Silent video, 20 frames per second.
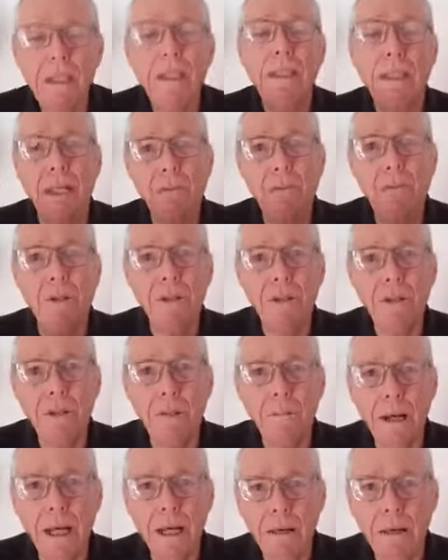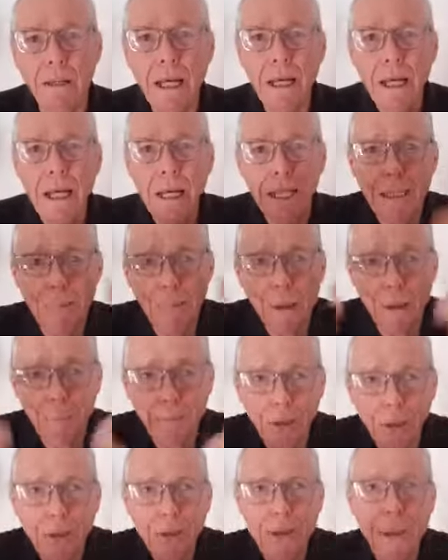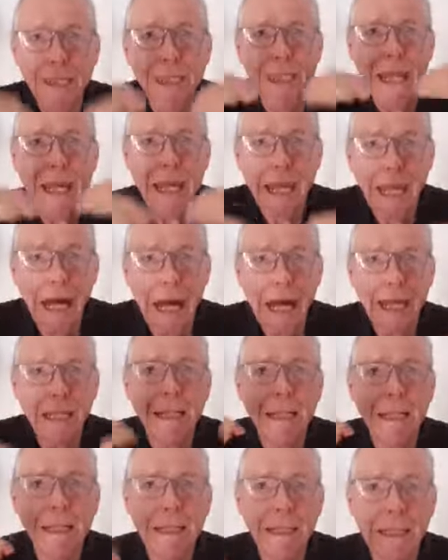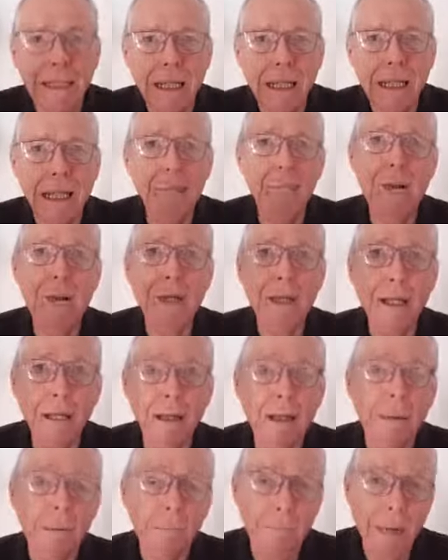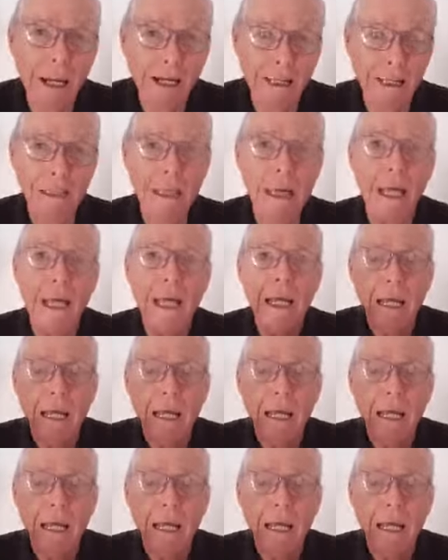That's what it's about. It's about building that celebrity base.